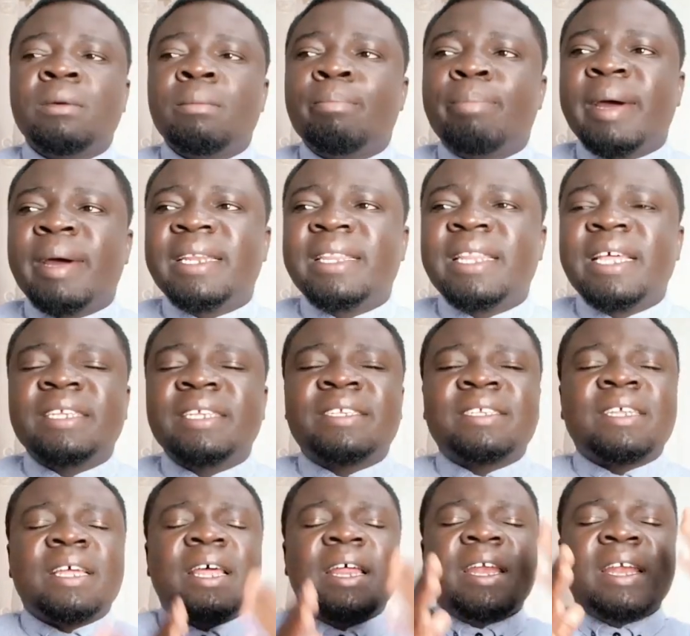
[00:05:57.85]
But there
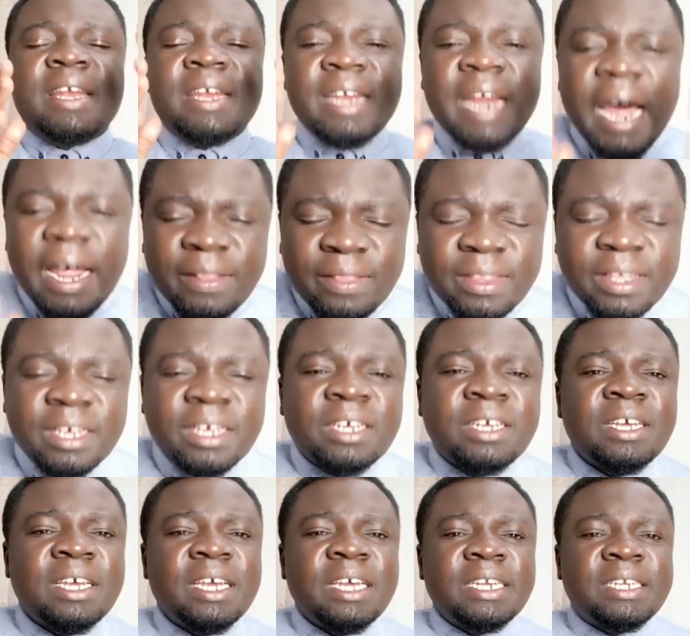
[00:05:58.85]
is
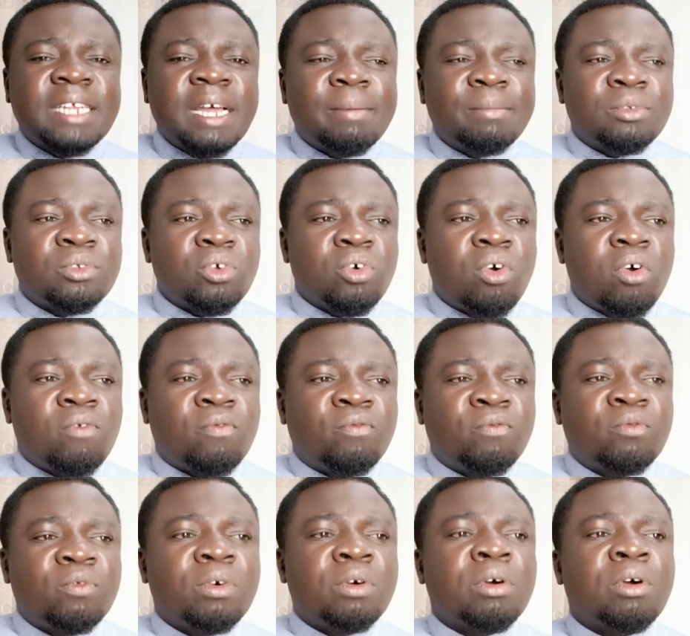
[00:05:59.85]
nothing in terms of
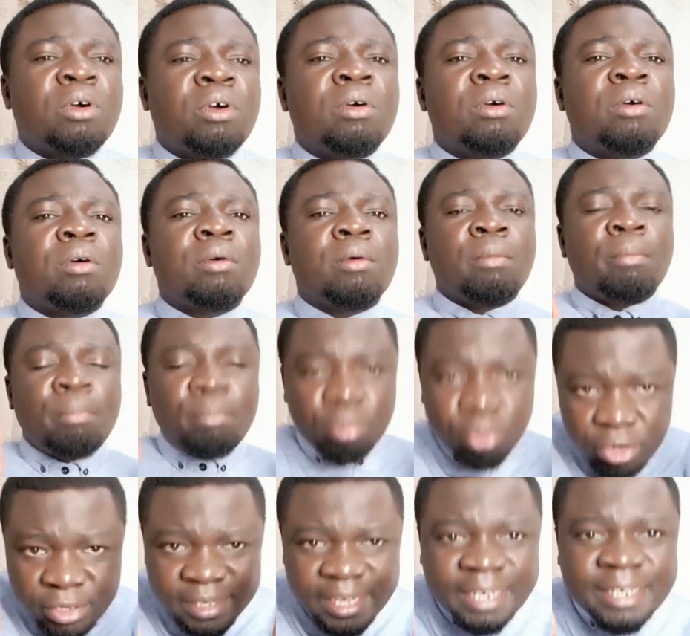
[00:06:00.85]

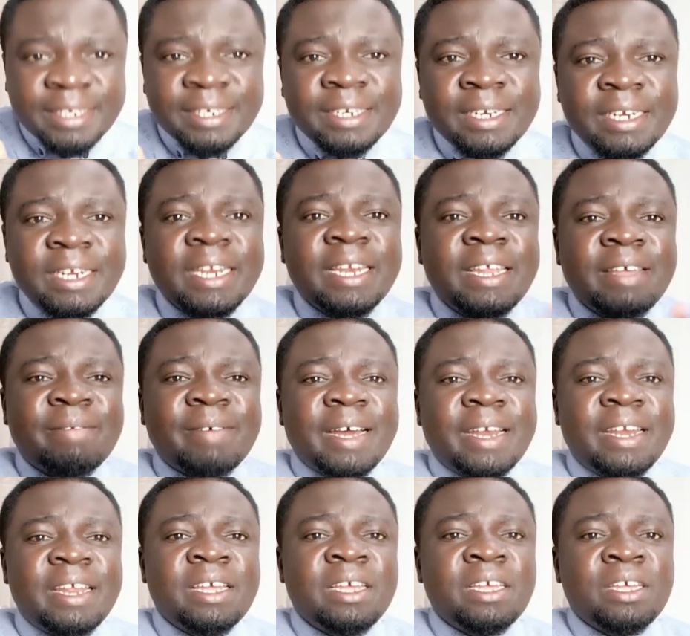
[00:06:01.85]
project
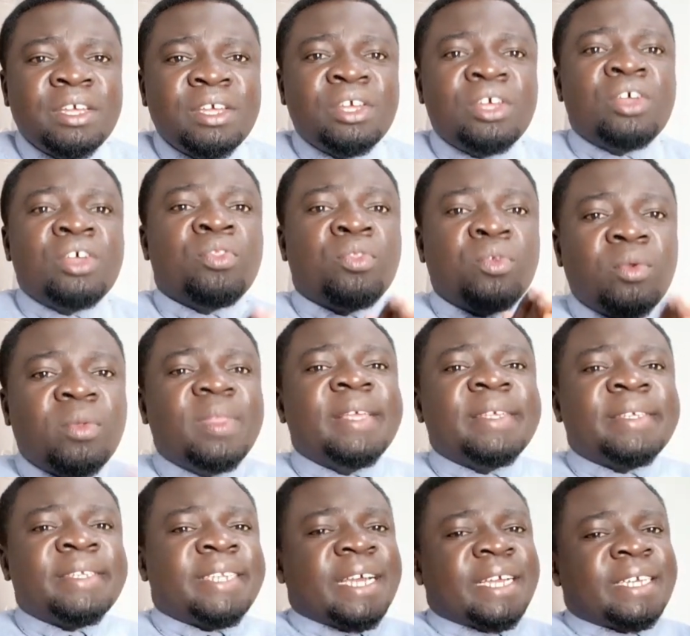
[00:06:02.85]
delivered through
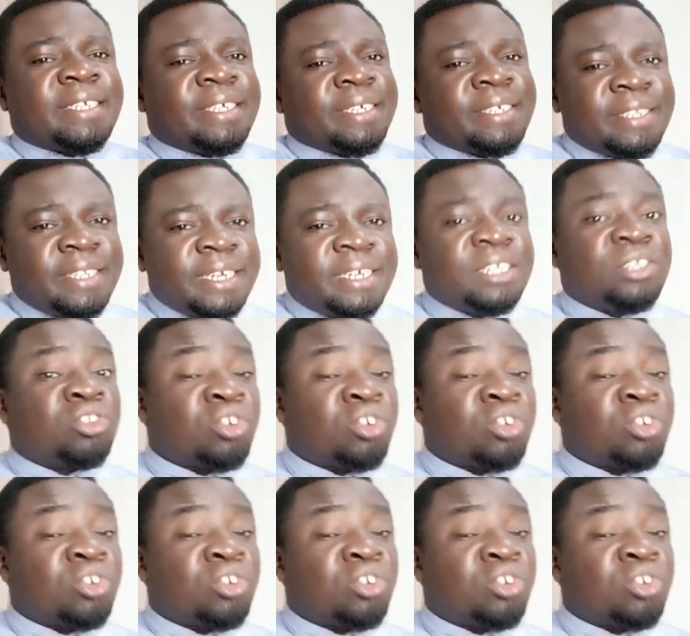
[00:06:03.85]
these taxes that is